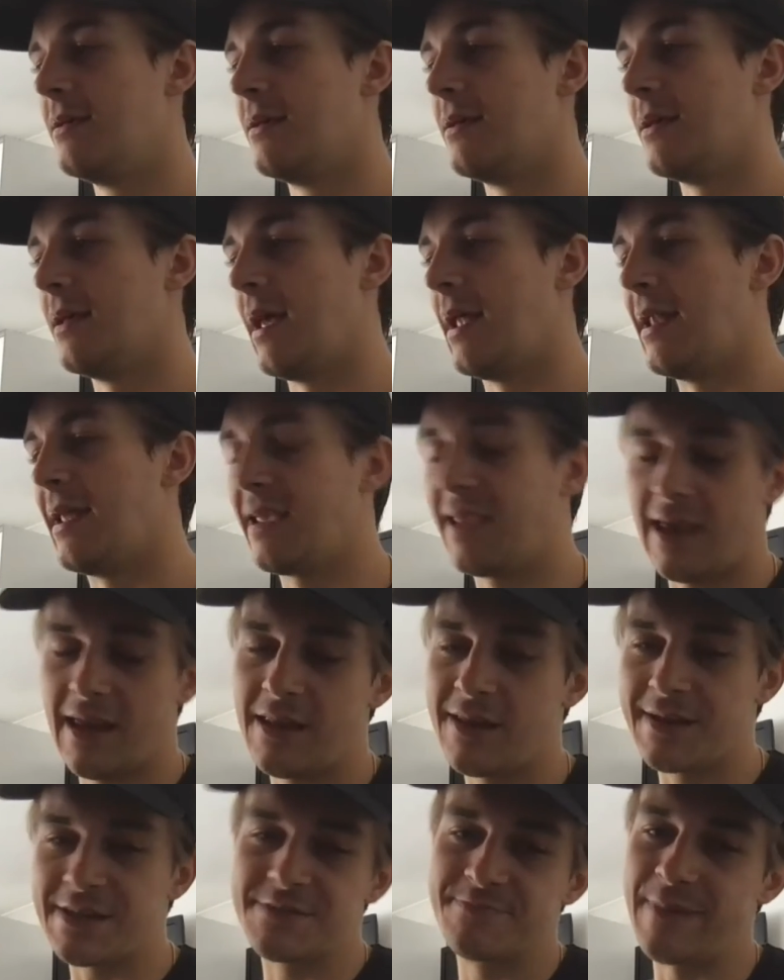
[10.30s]
and I kind
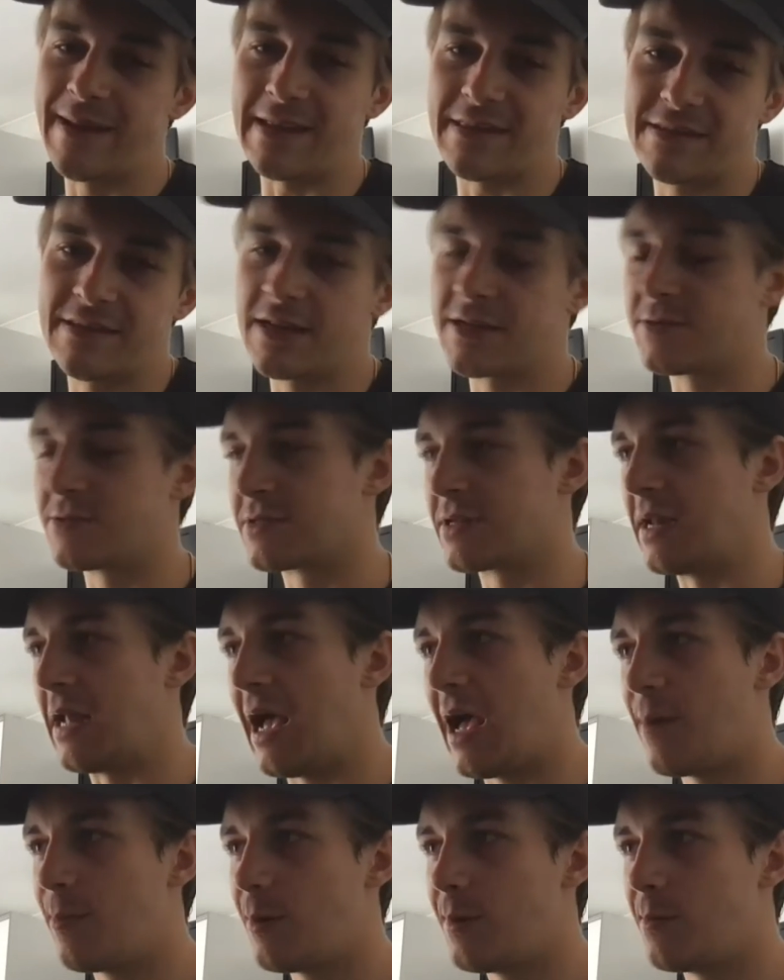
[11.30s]
of expected this was going to
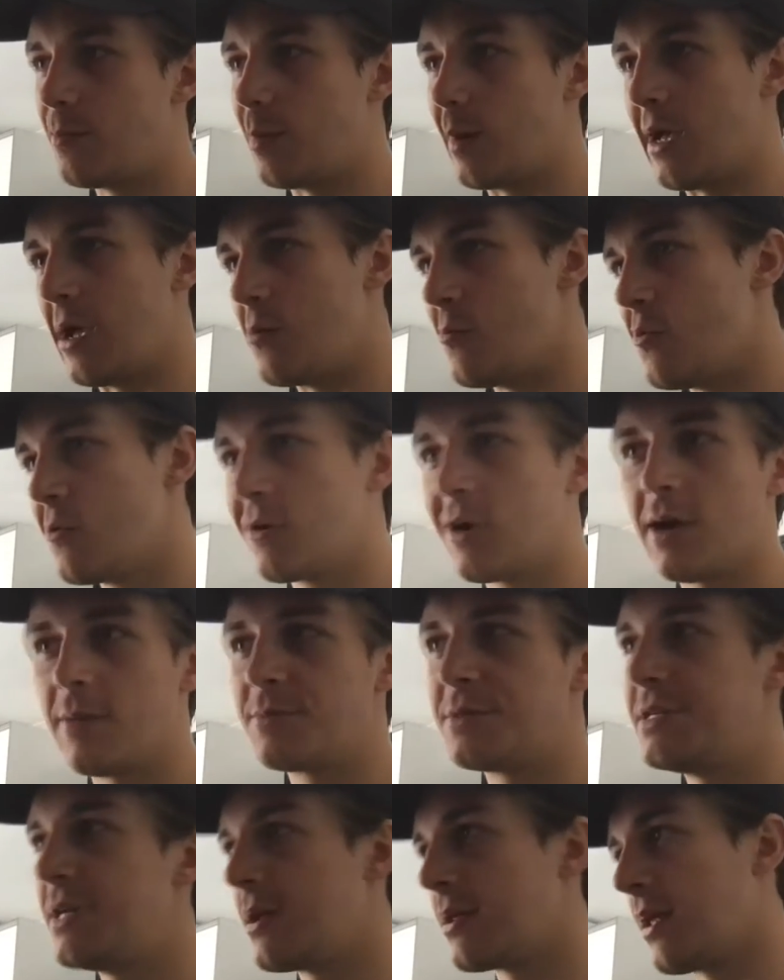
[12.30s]
happen, but I woke up,
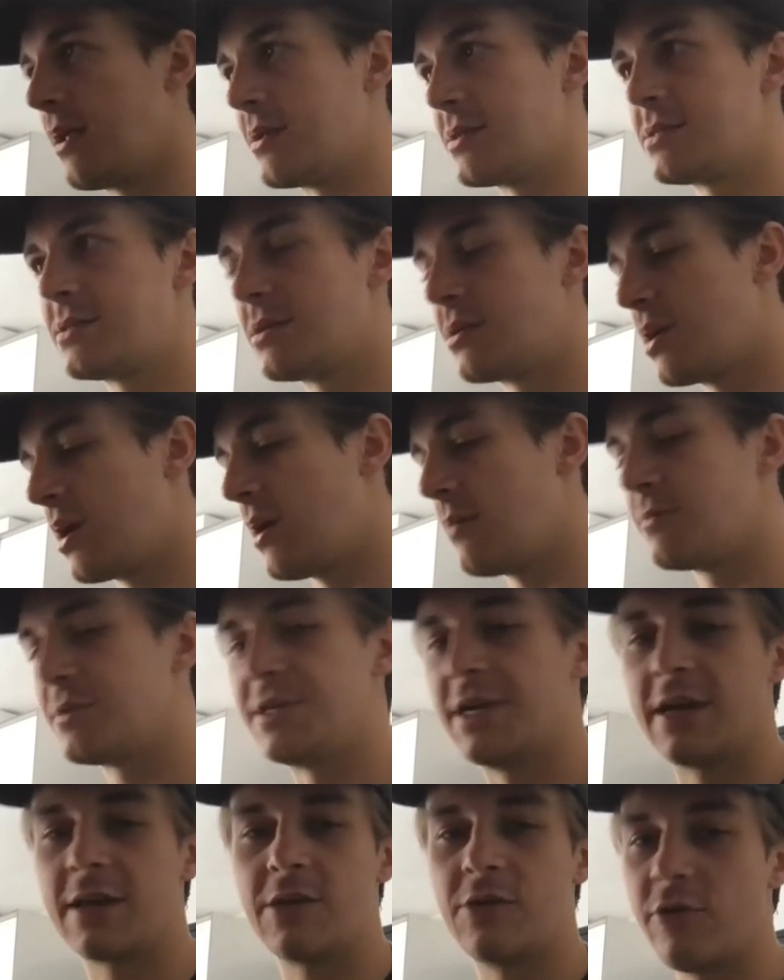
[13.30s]
checked Instagram,
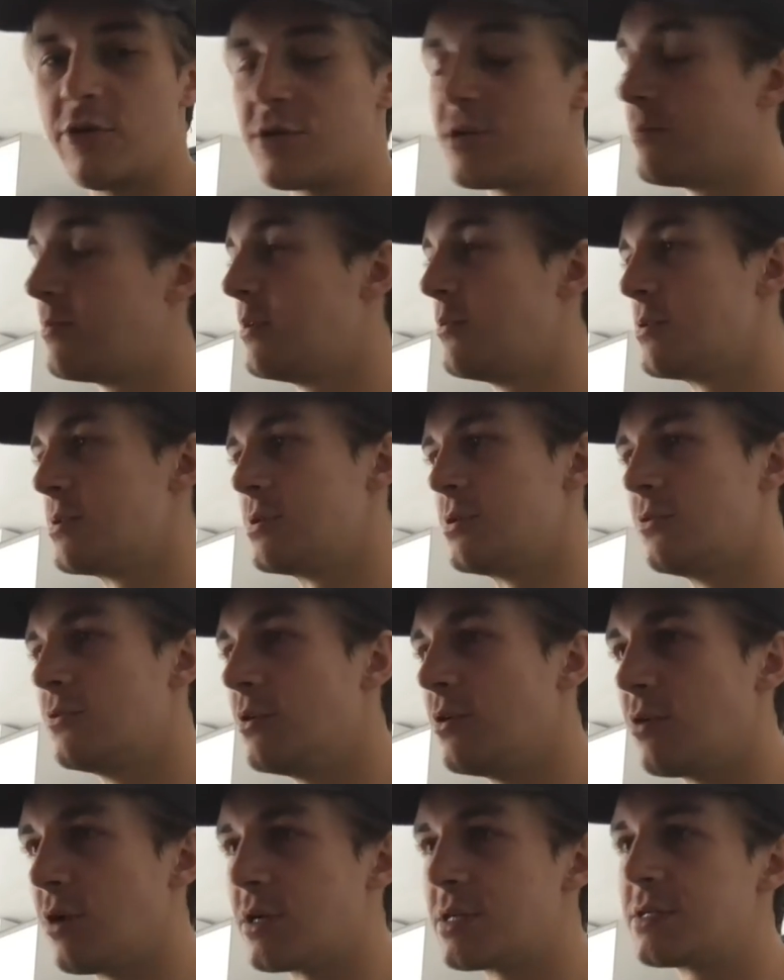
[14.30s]
checked YouTube, there was no
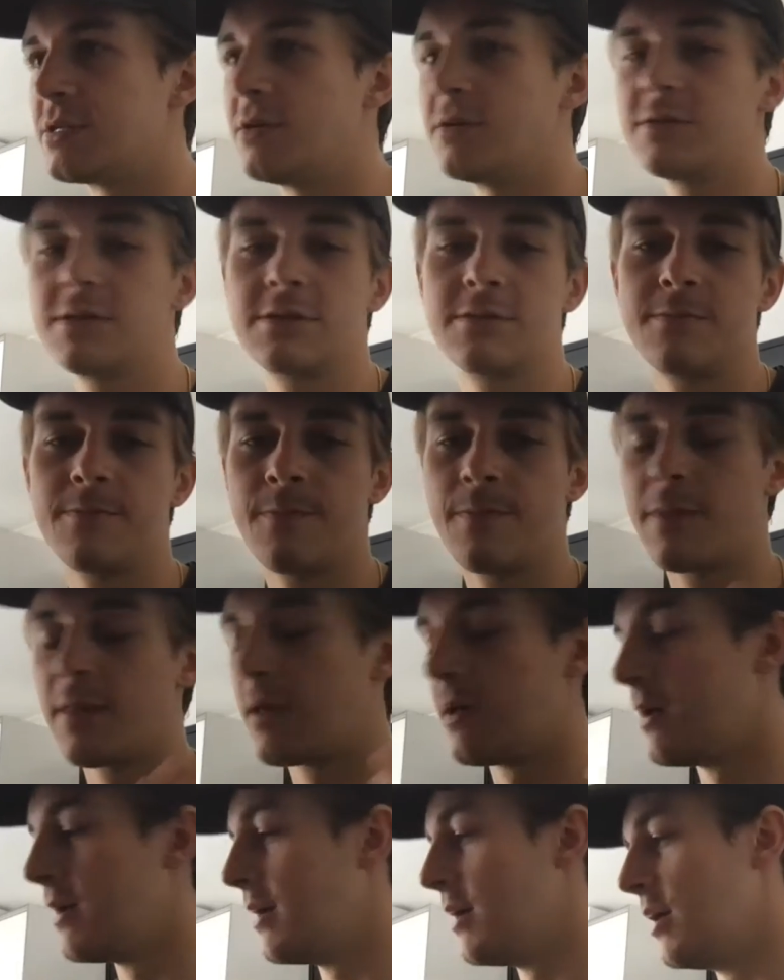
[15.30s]
new Russ songs.
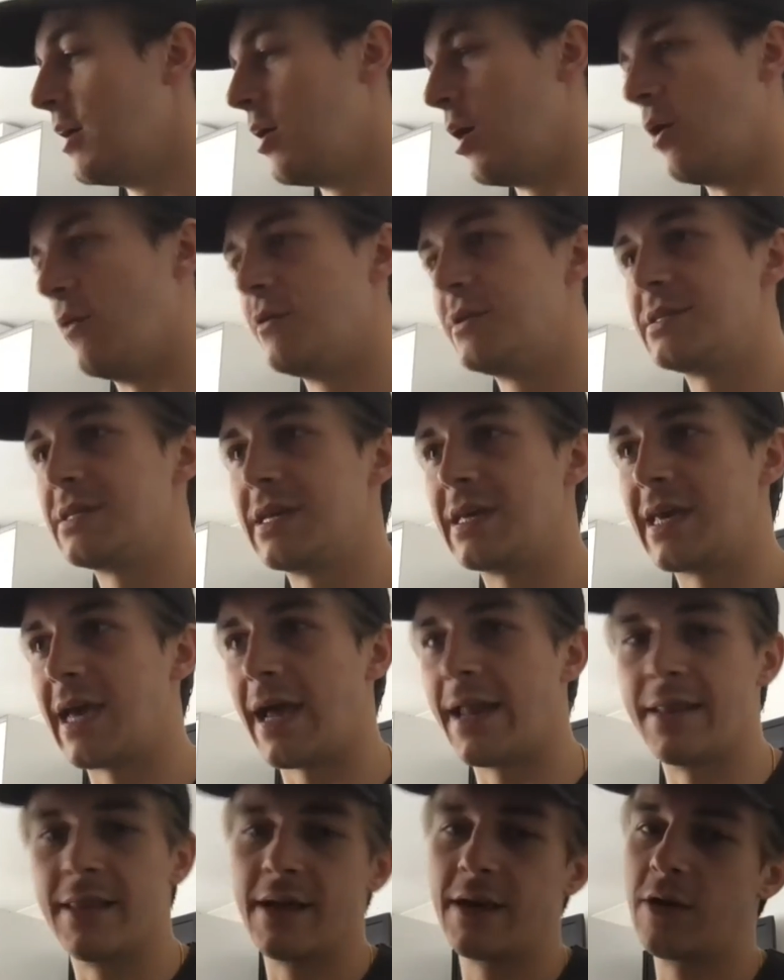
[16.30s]
Obviously
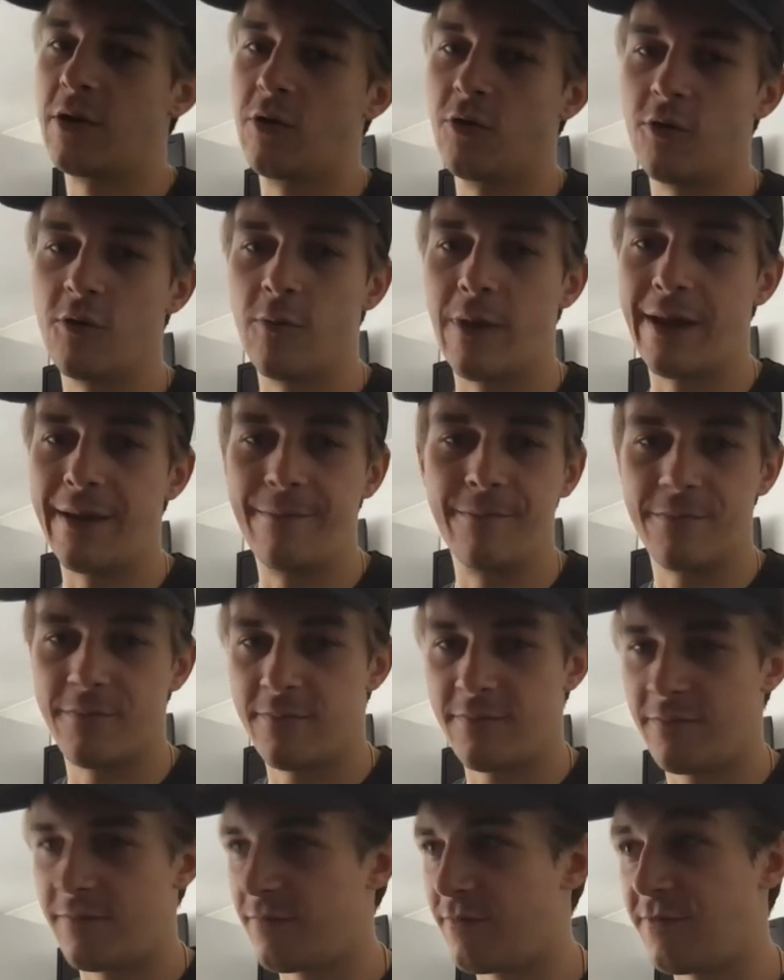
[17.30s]
Can't Let Go went
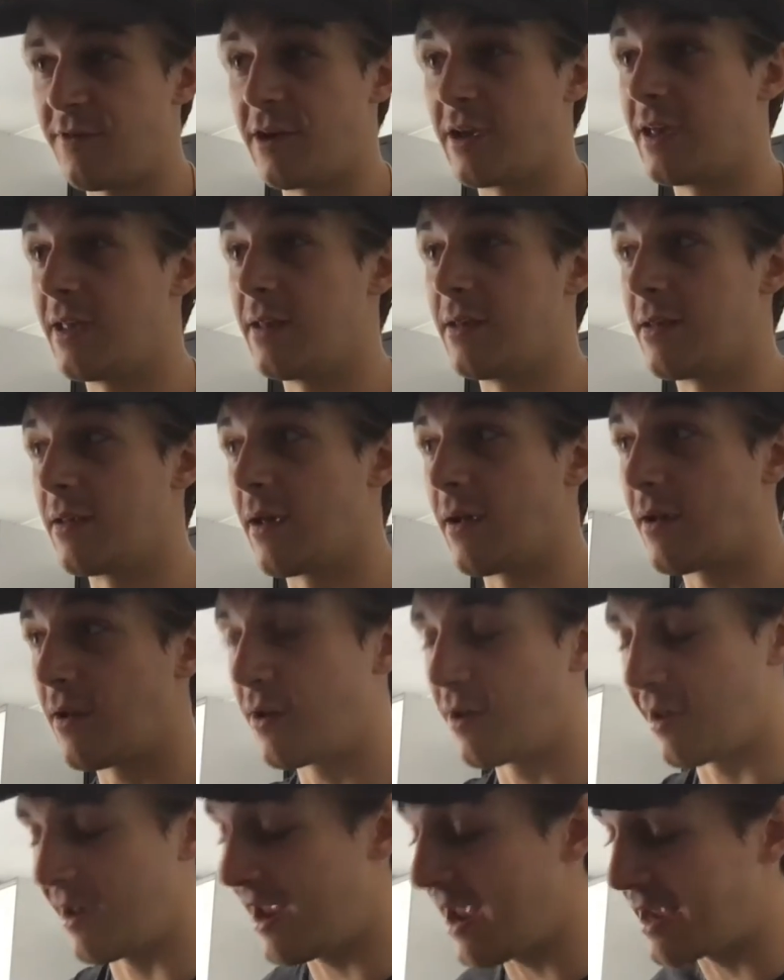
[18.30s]
fucking
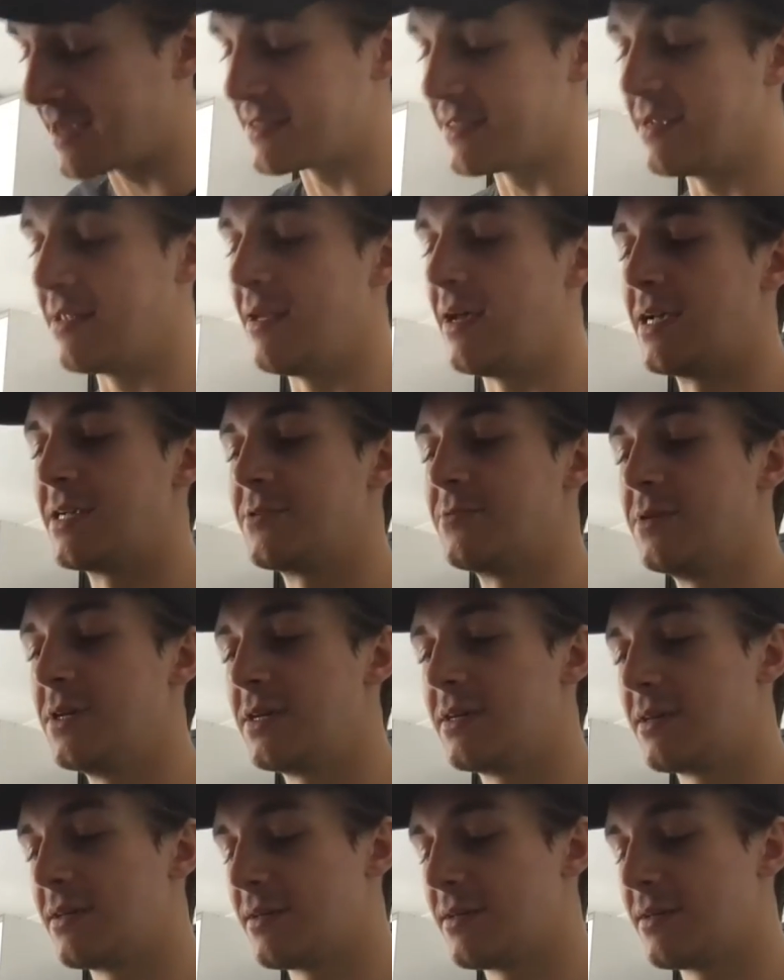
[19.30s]
crazy last week.